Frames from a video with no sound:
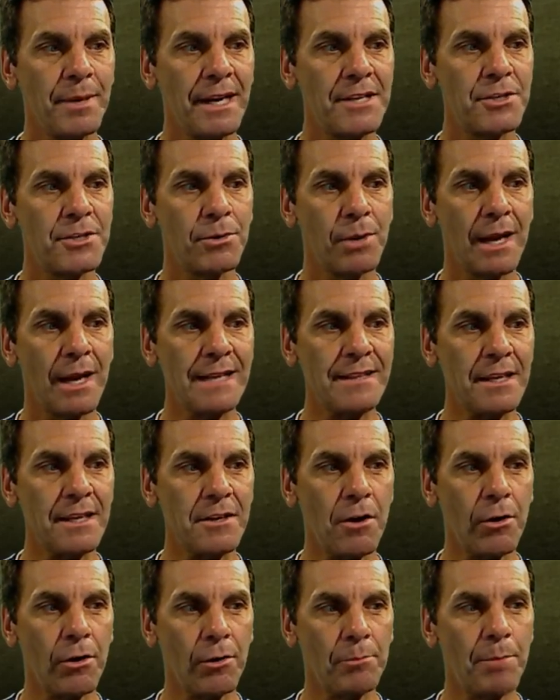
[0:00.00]
do like that
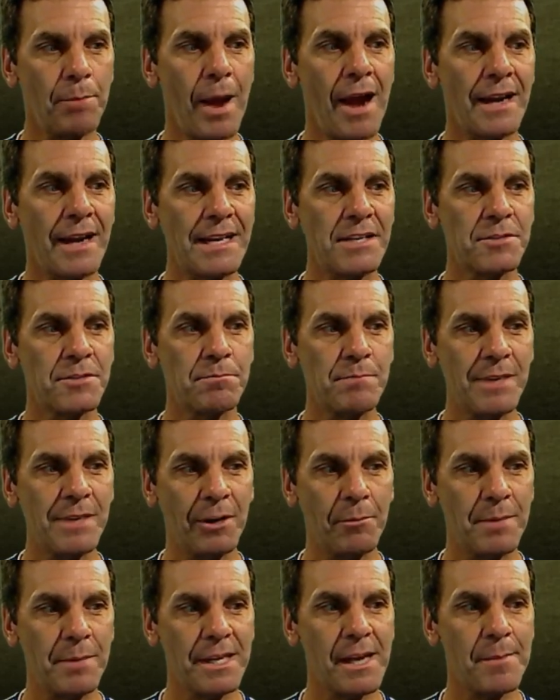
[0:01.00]
her body is,
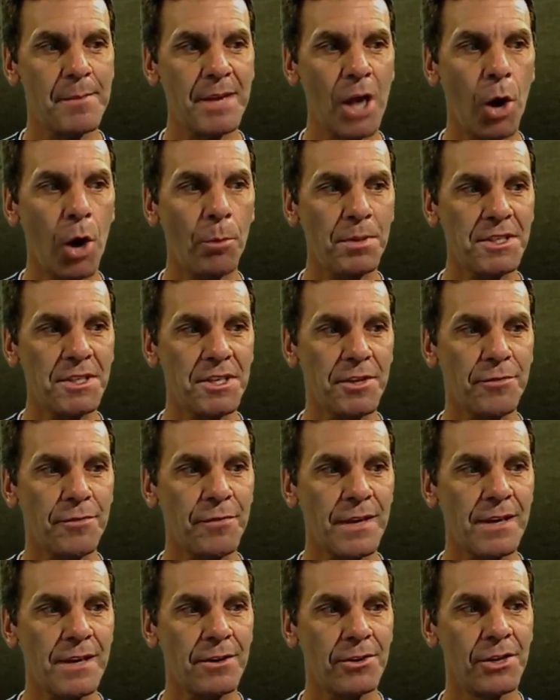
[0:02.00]
becoming open to the
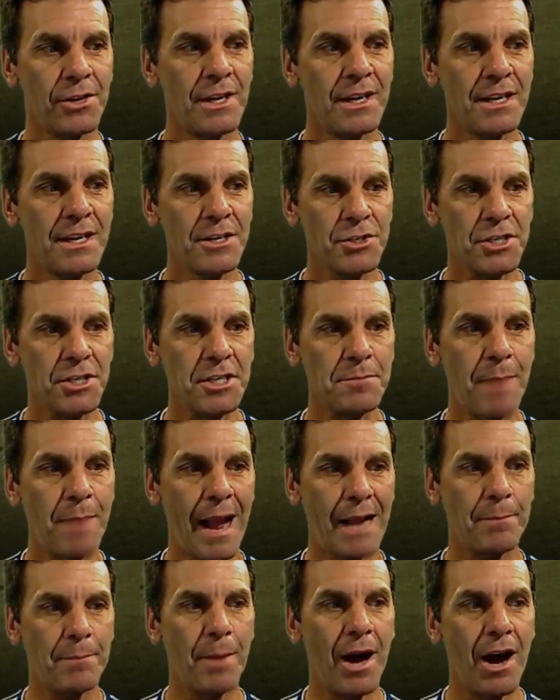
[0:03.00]
field. She's
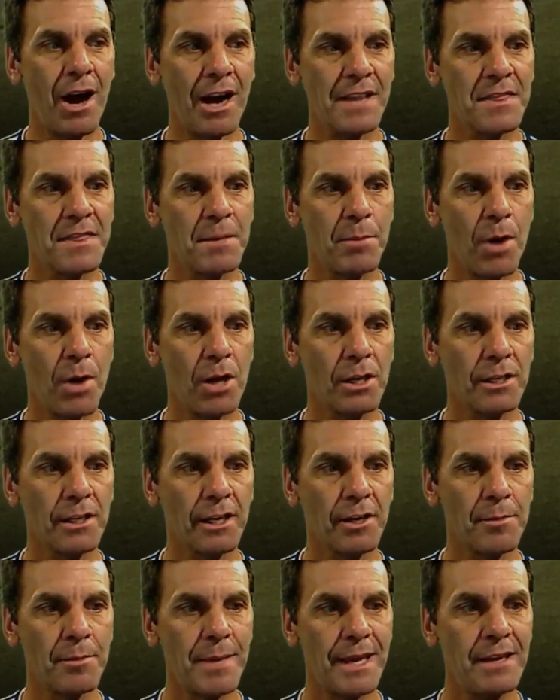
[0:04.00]
back behind the ball a
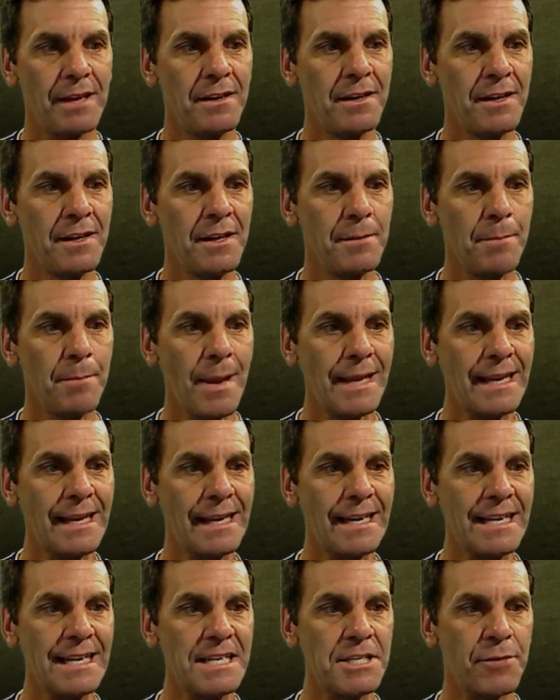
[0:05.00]
little bit, making
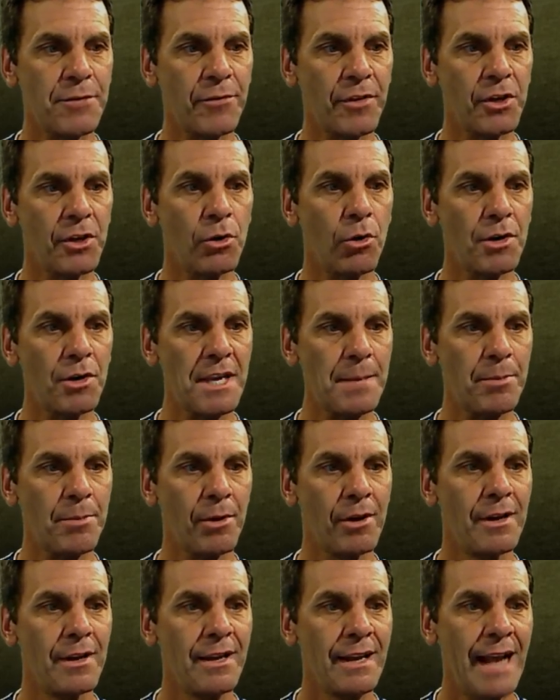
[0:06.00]
it easy for the
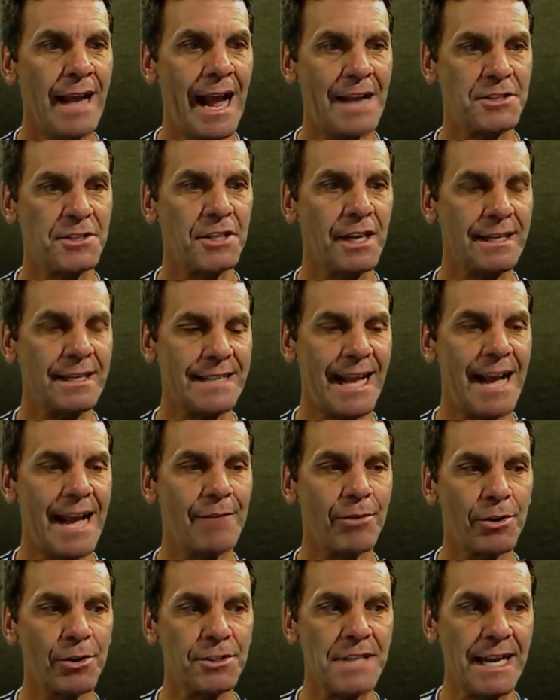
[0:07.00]
goalkeeper. I actually like to have
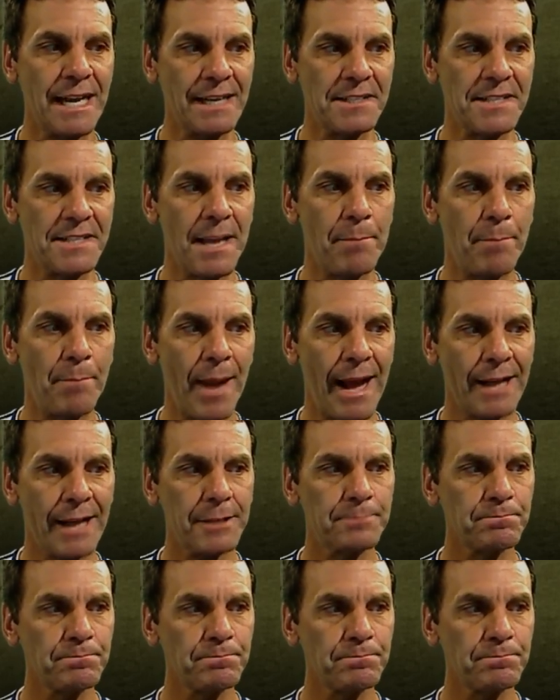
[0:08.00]
her take a step back.